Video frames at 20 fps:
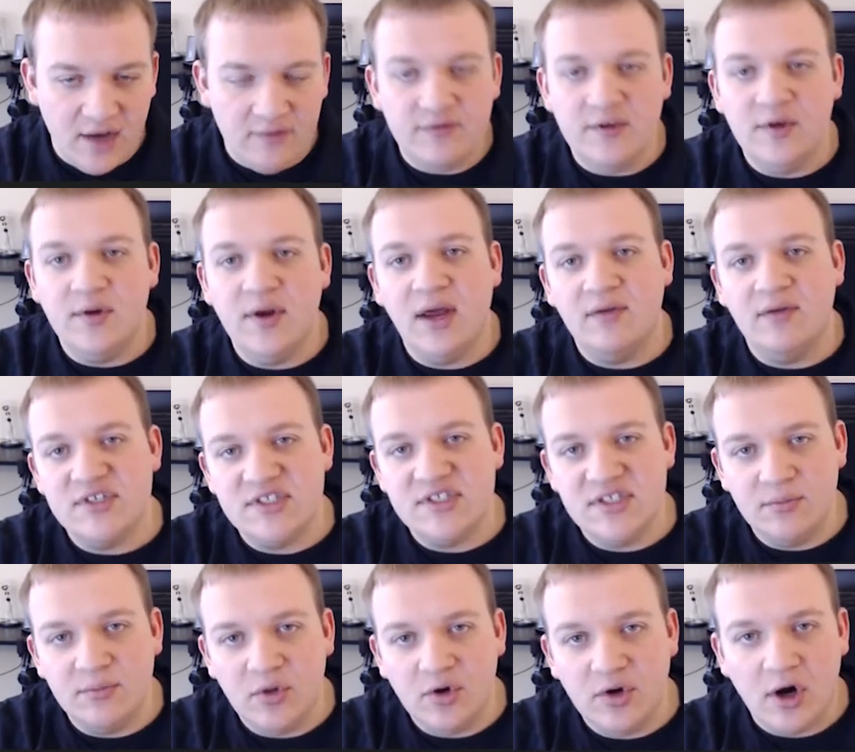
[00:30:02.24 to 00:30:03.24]
You can have a
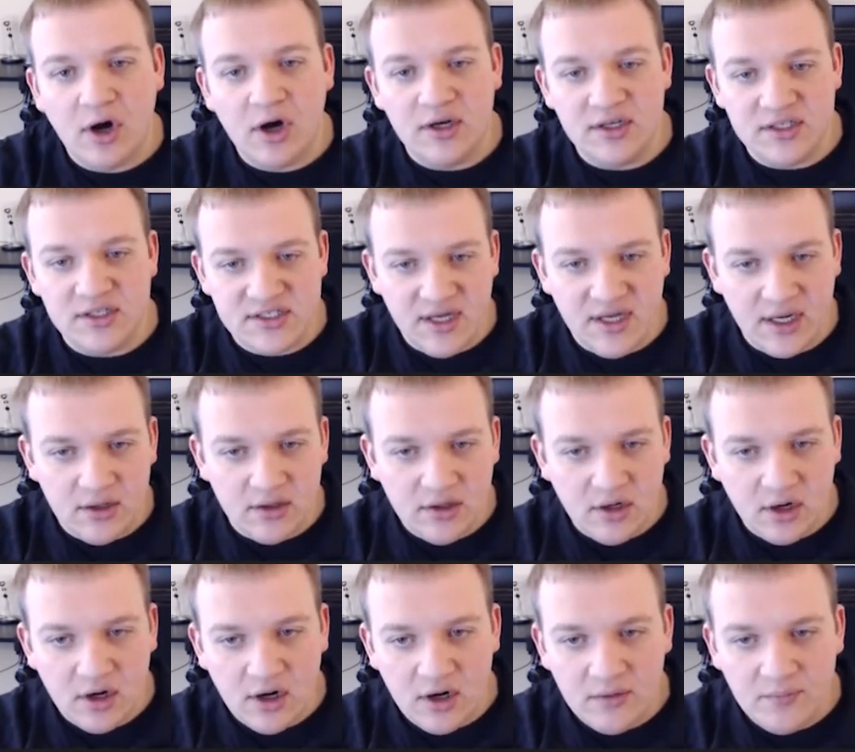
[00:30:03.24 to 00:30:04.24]
simple card and a standard
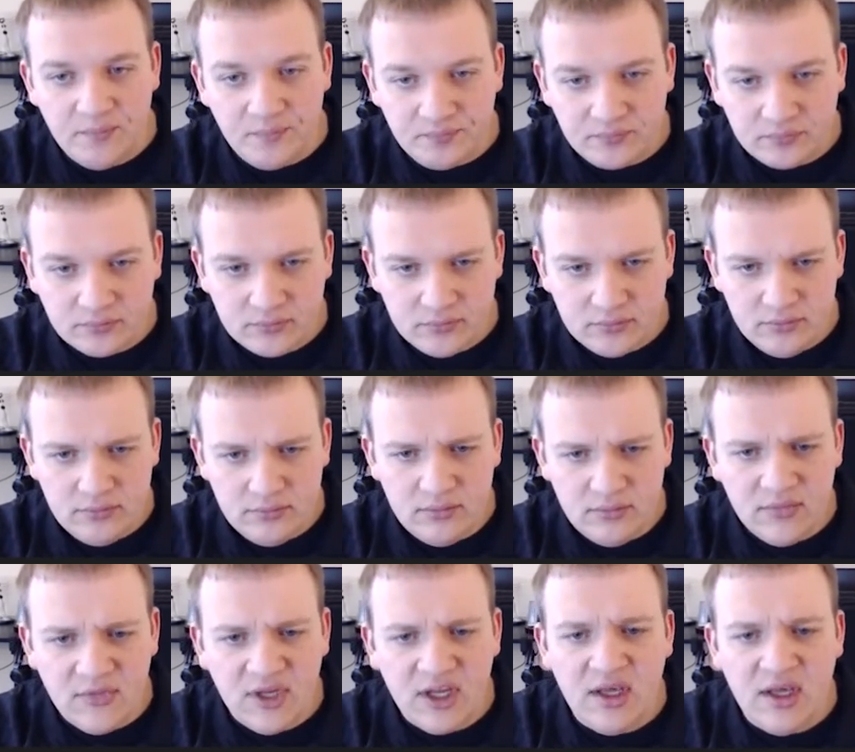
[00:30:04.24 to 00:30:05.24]
card.
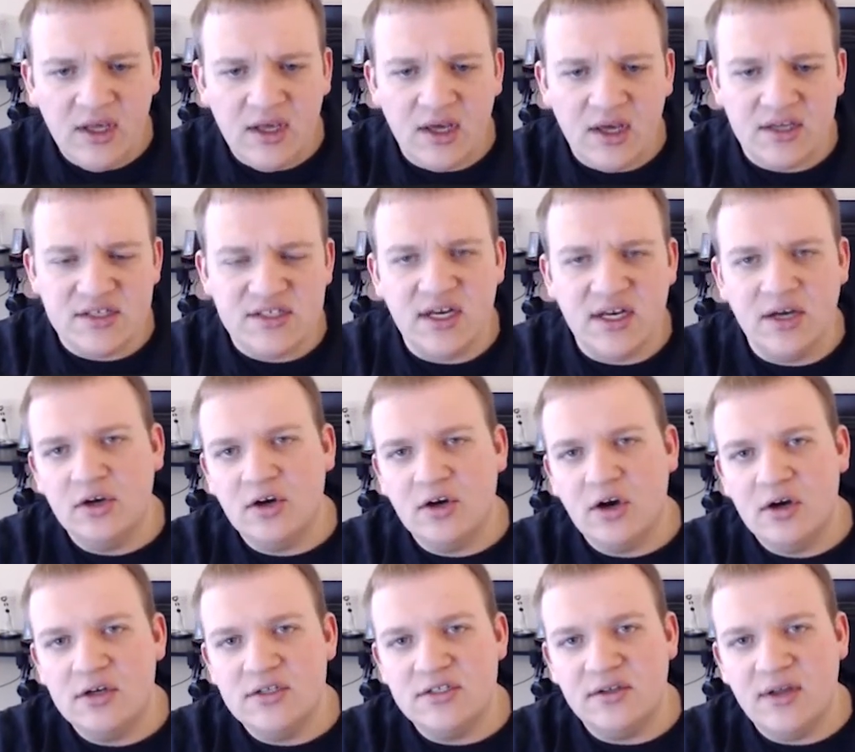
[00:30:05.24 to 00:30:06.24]
Standard
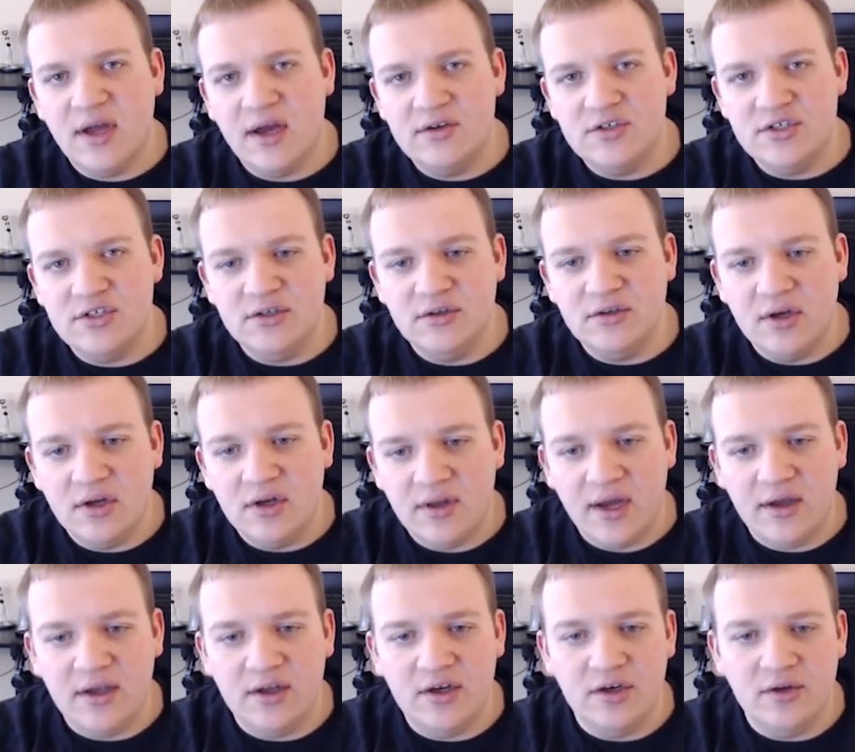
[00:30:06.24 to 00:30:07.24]
cards allow you
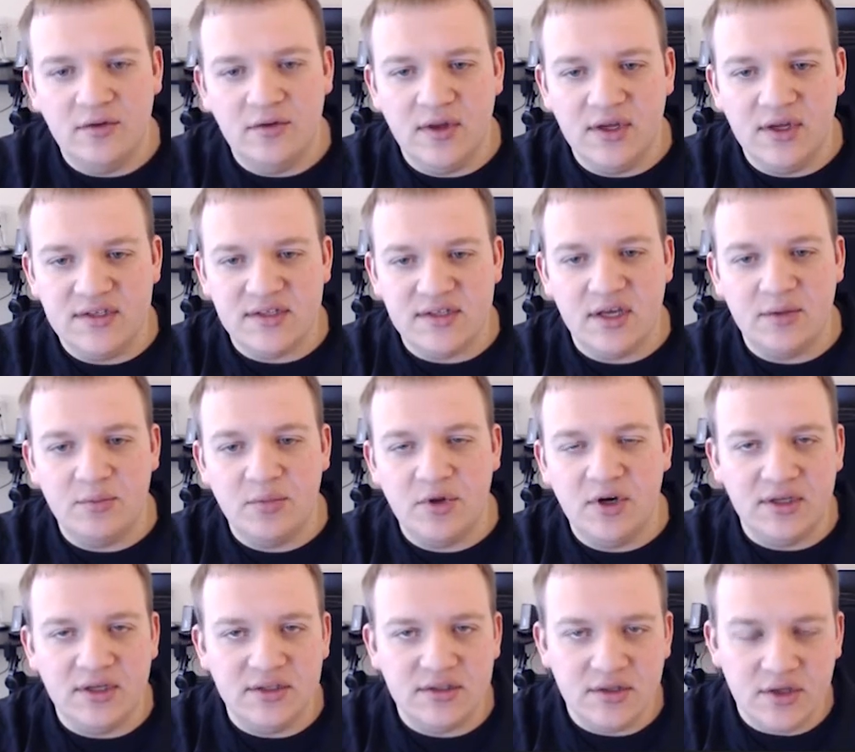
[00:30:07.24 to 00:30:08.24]
to do things like
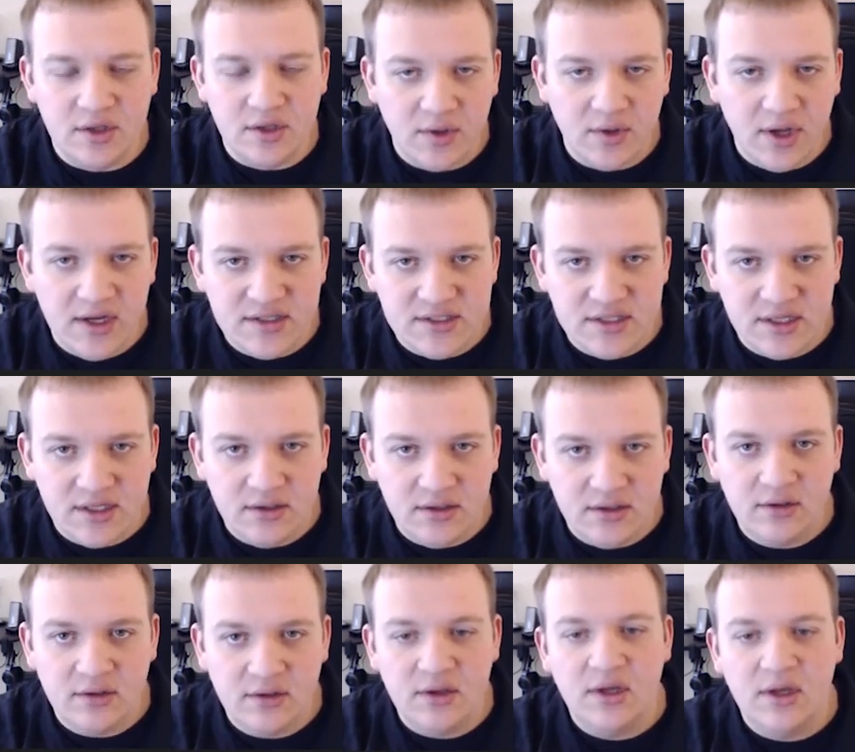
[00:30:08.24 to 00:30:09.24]
putting new lines
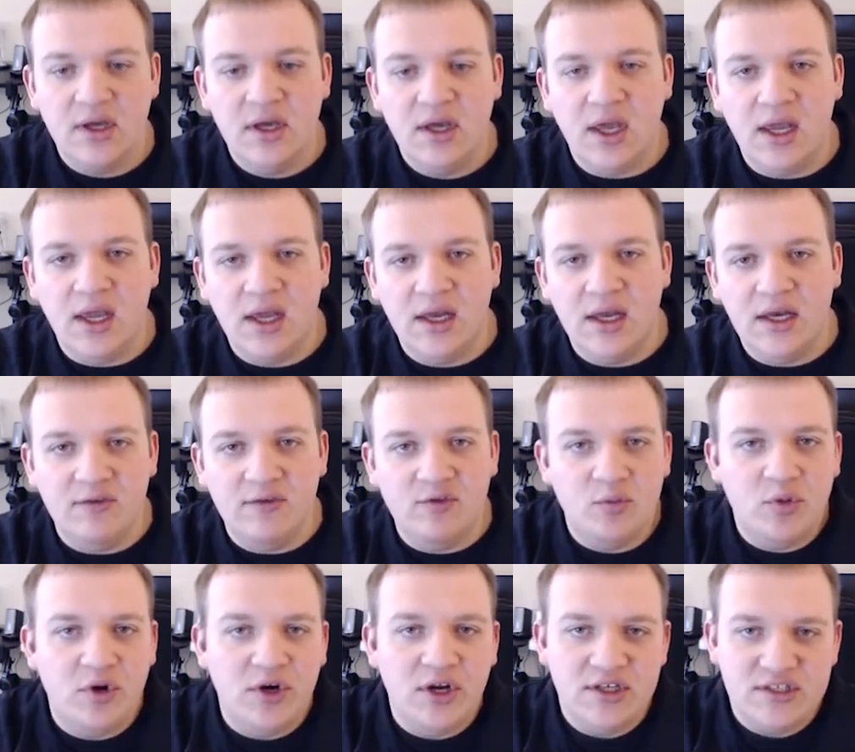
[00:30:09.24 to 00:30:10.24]
in and even
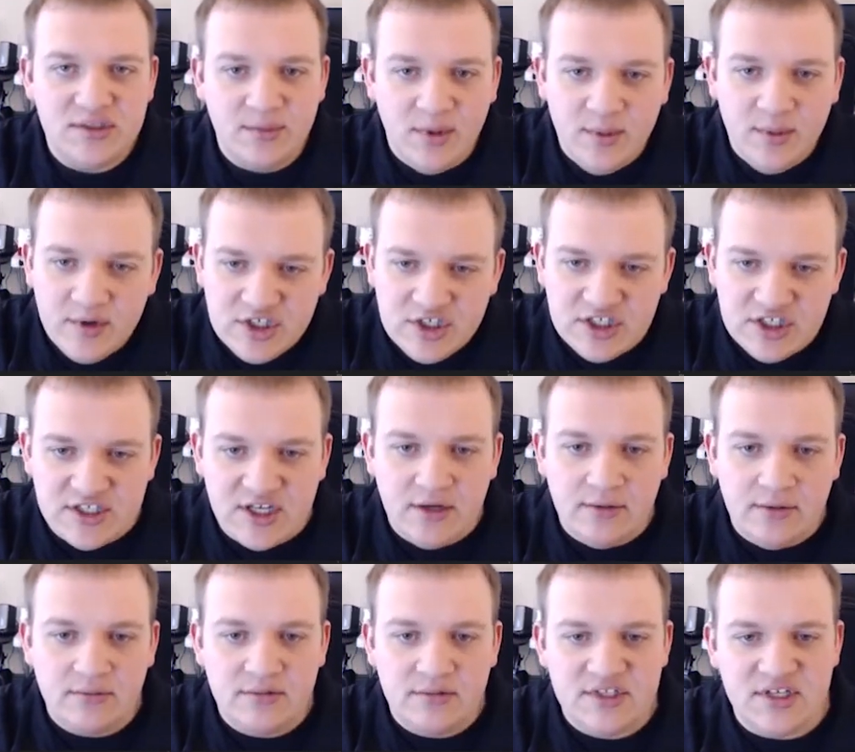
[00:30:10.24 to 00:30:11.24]
putting some images in.
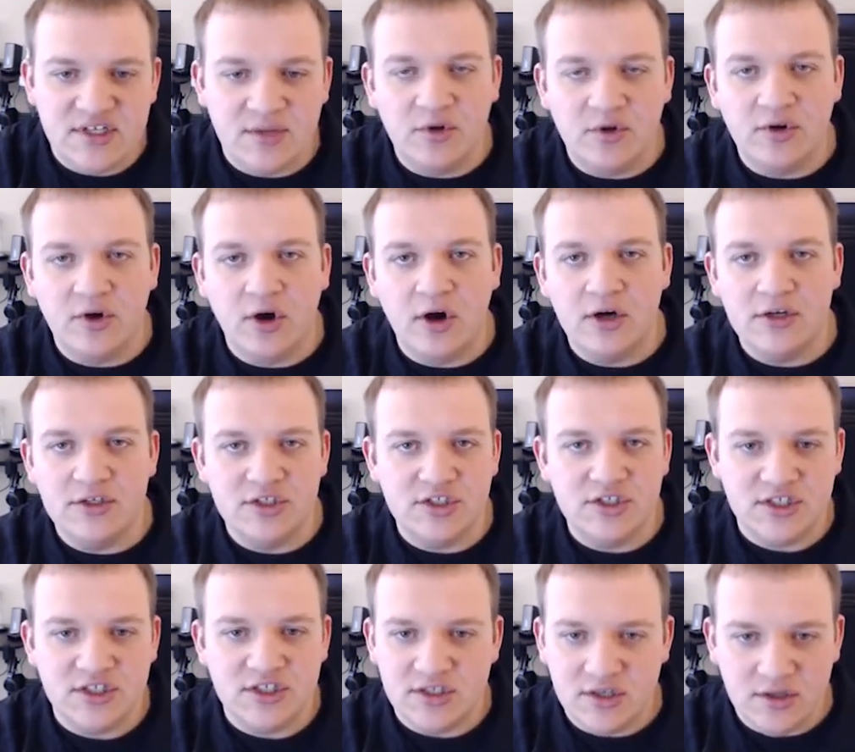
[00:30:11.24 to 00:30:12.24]
Simple cards
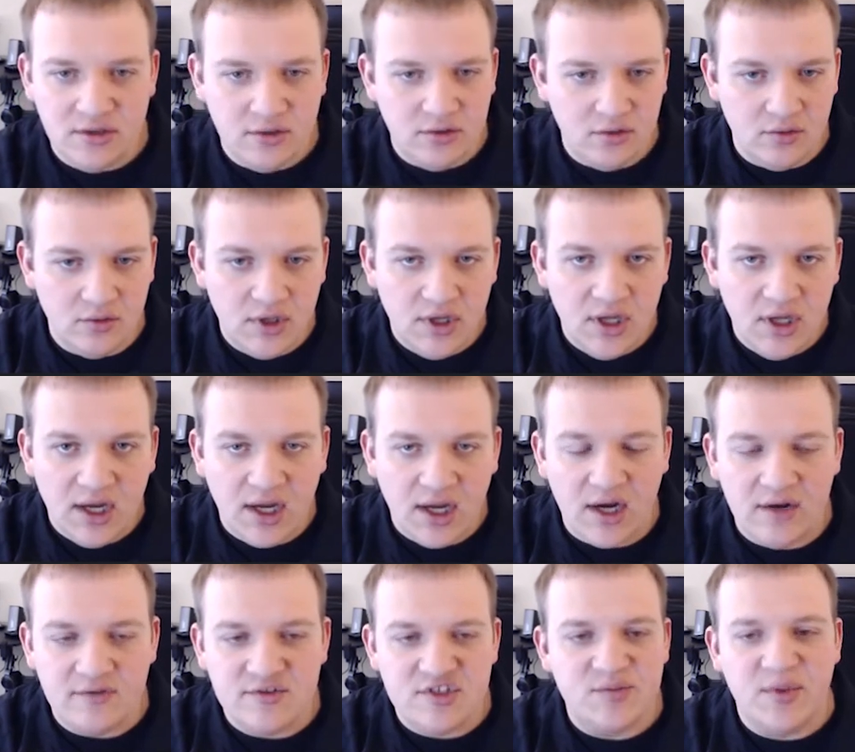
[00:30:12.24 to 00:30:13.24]
just do
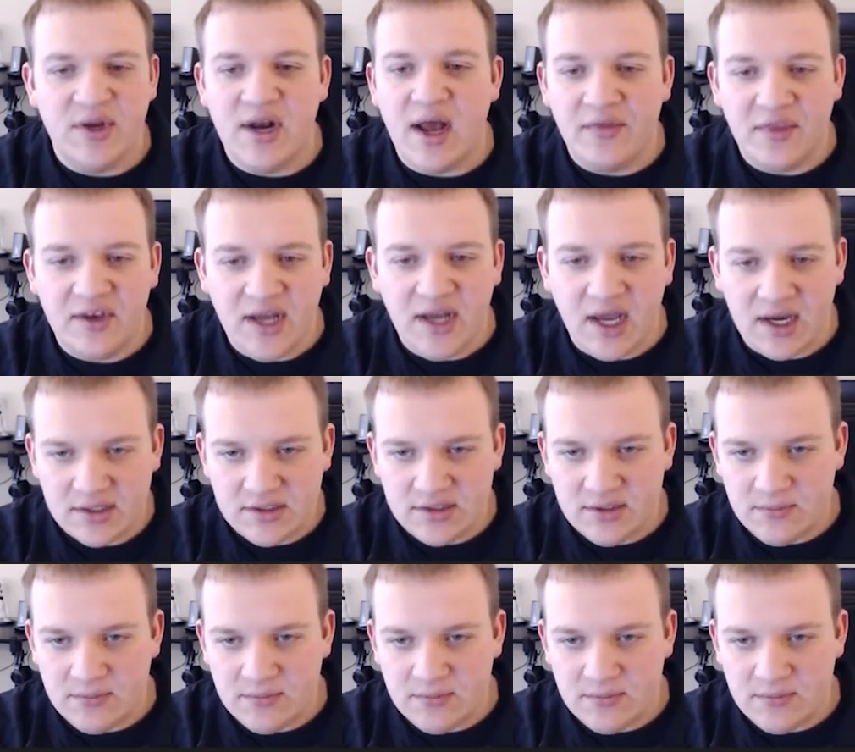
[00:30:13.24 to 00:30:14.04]
kind of spit out the text.